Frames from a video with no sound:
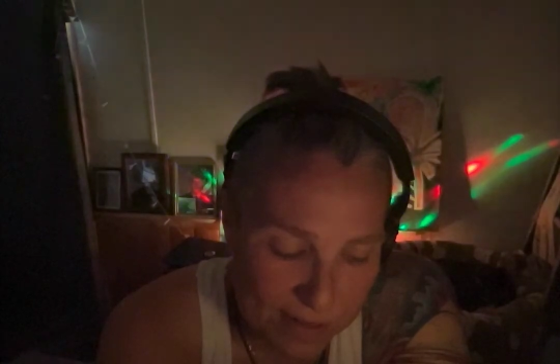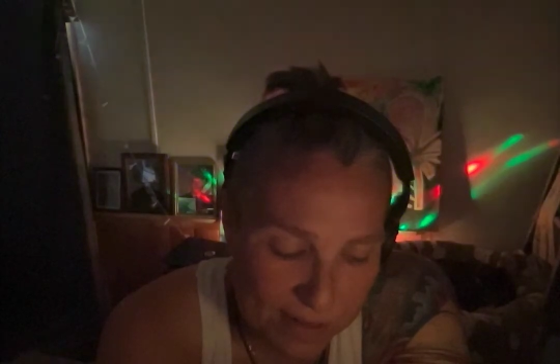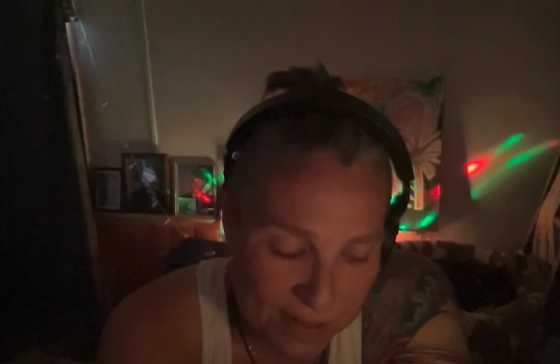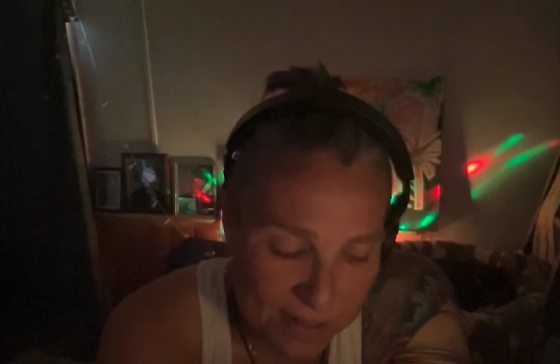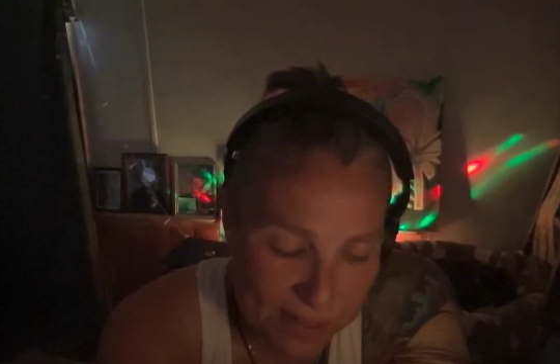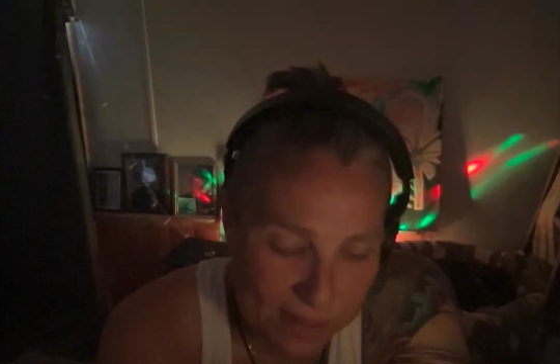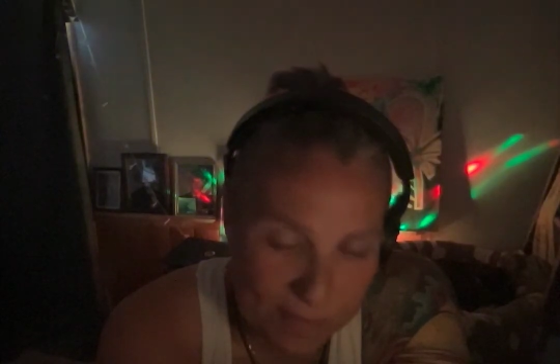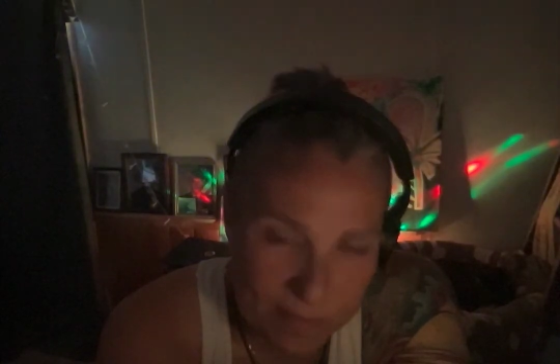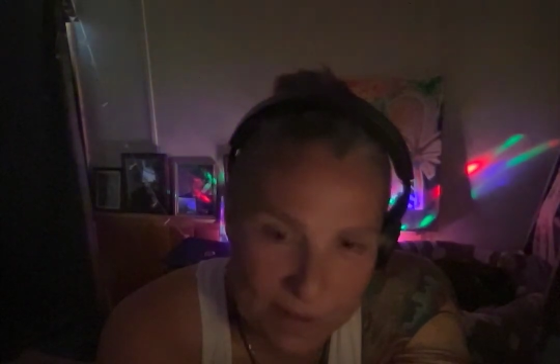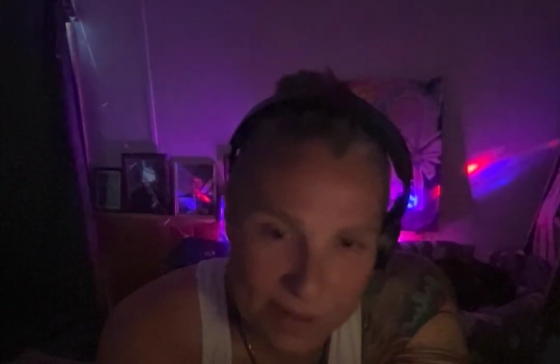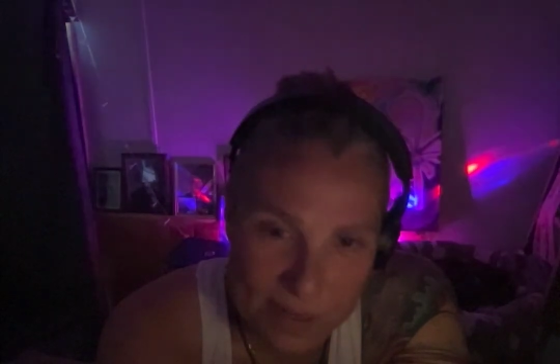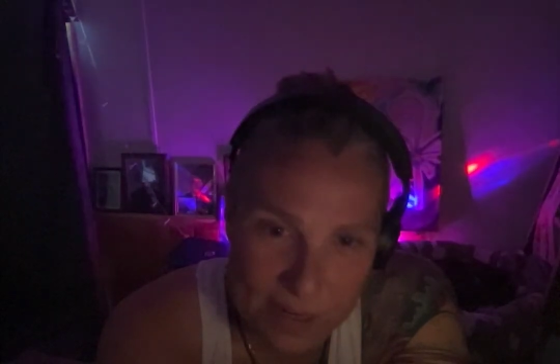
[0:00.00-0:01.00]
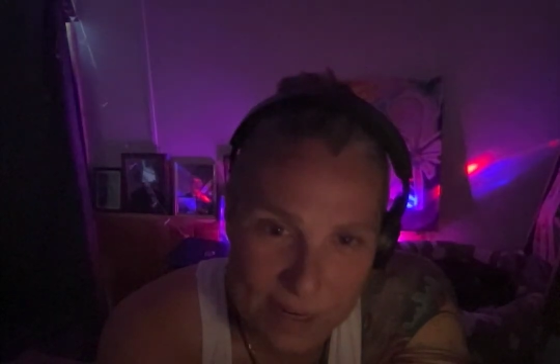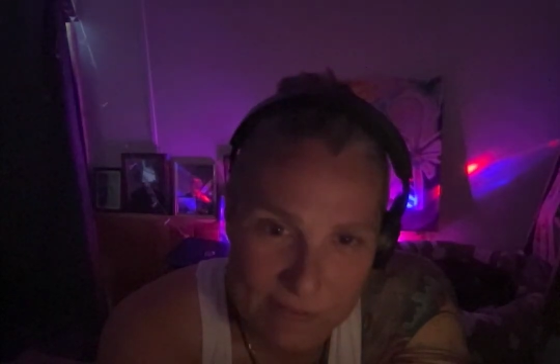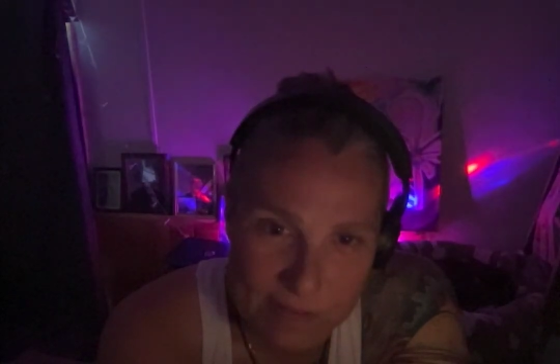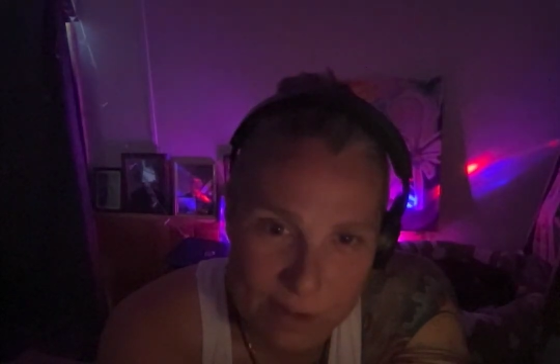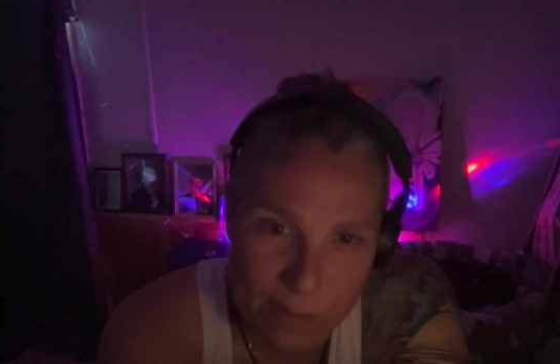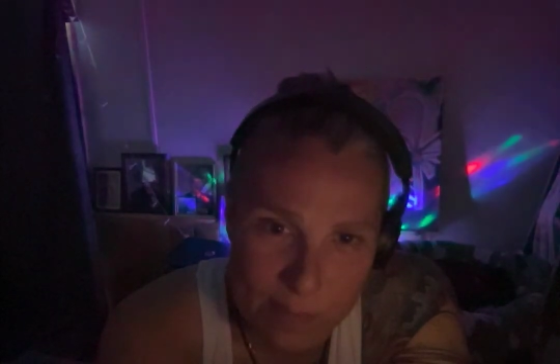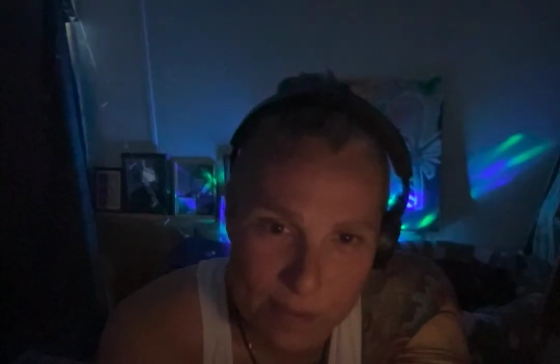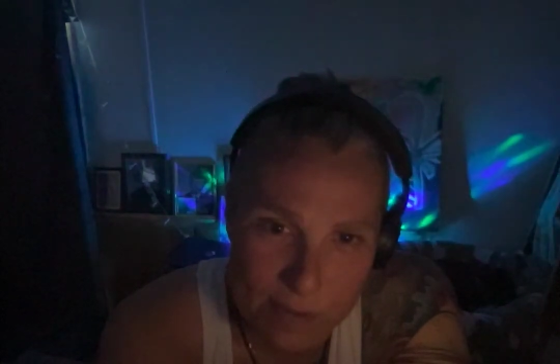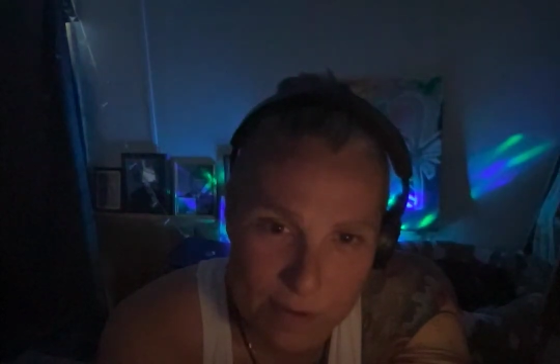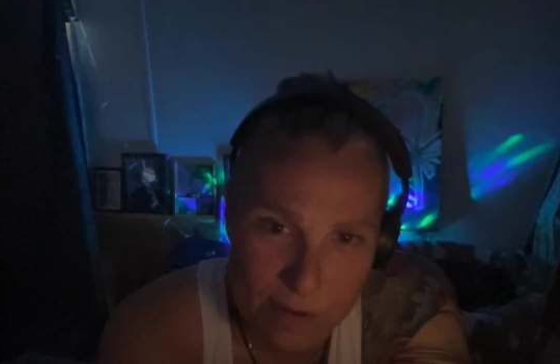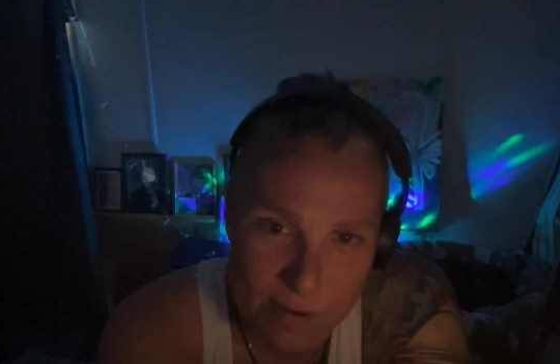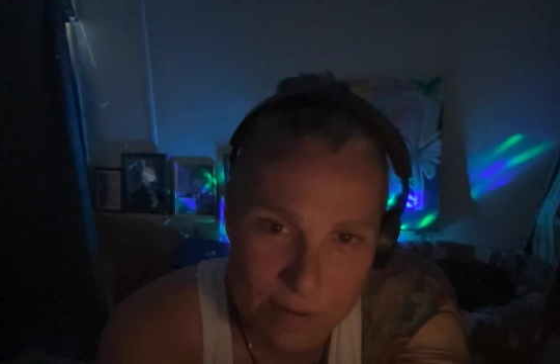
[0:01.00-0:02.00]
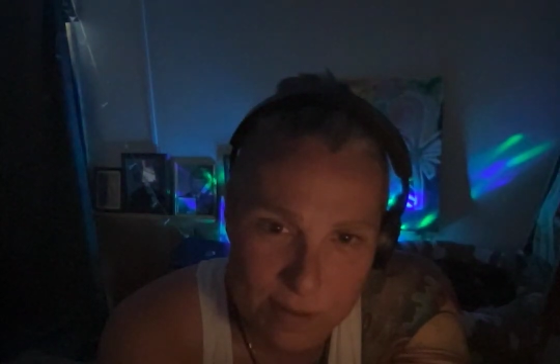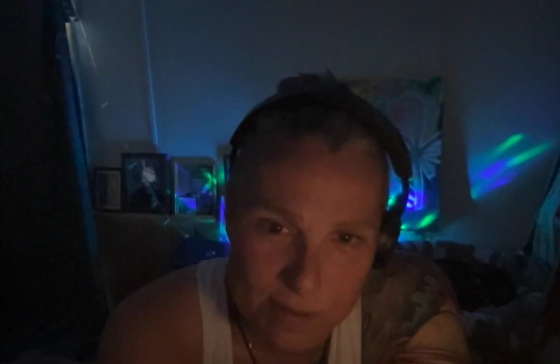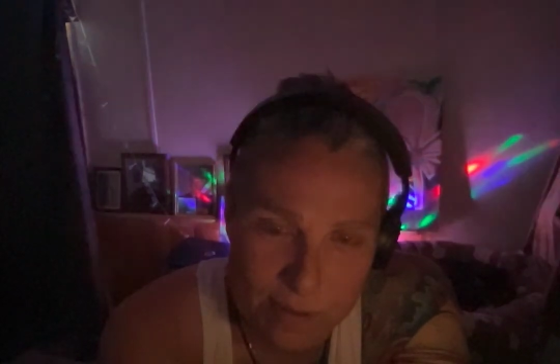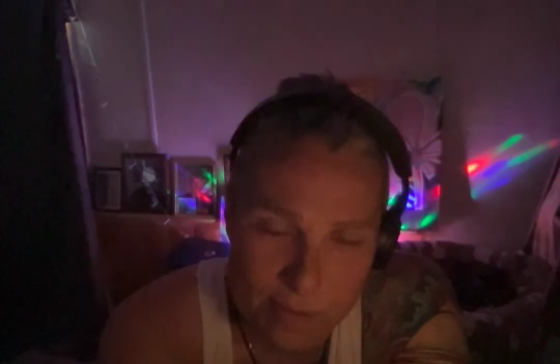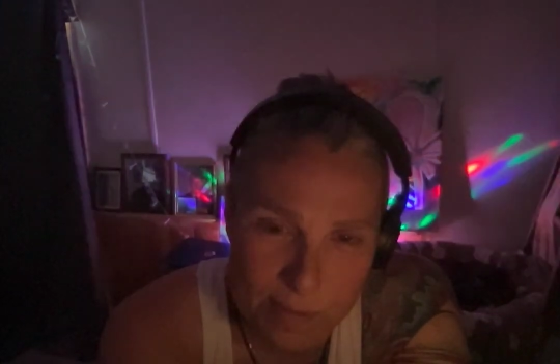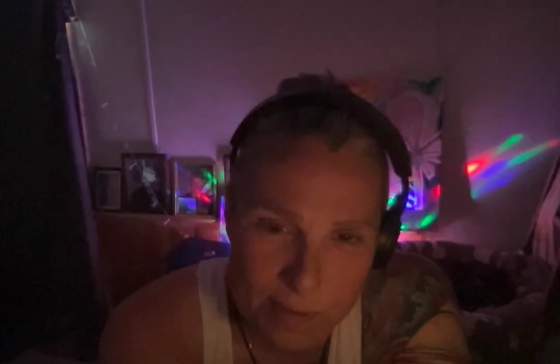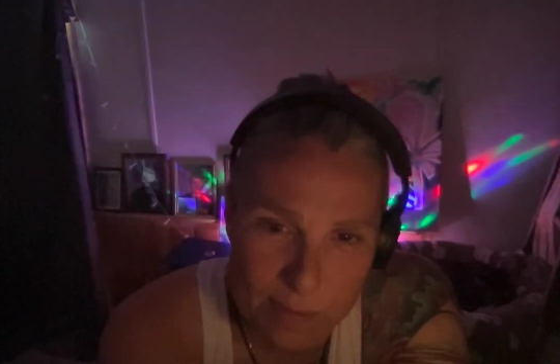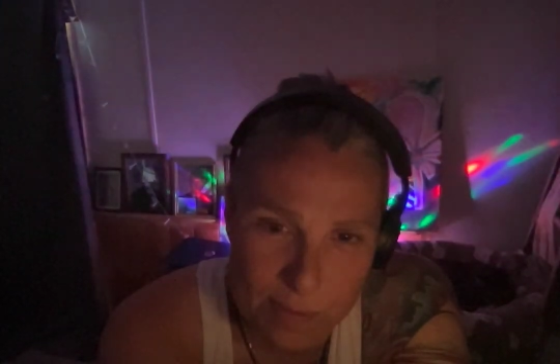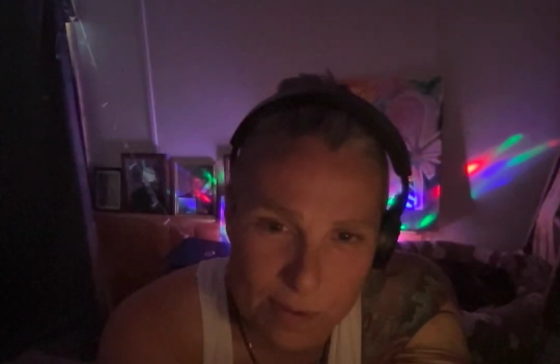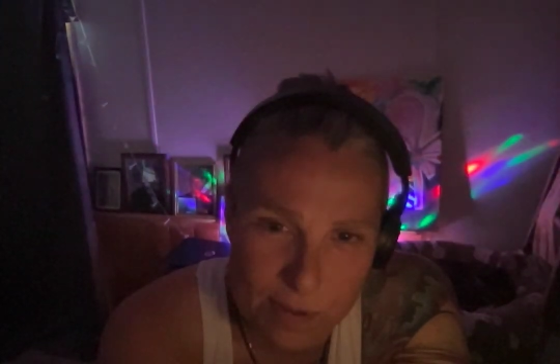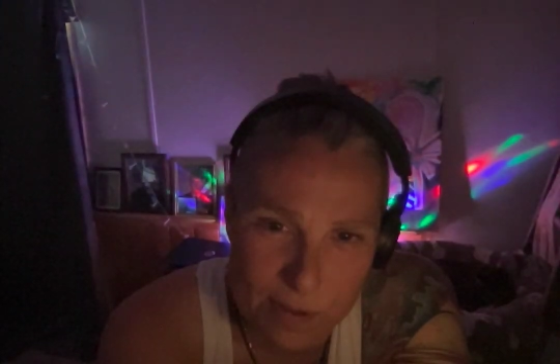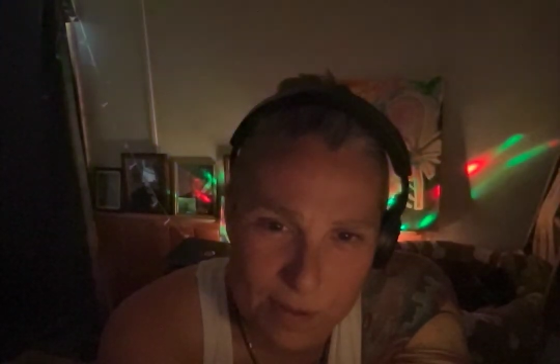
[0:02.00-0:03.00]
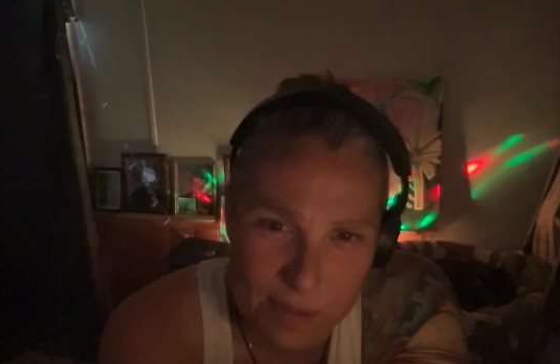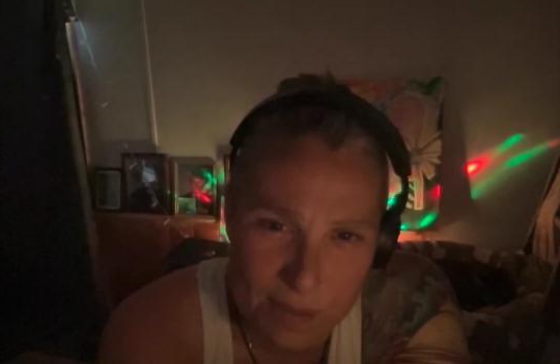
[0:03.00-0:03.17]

you're gonna have to open your hearts a little bit more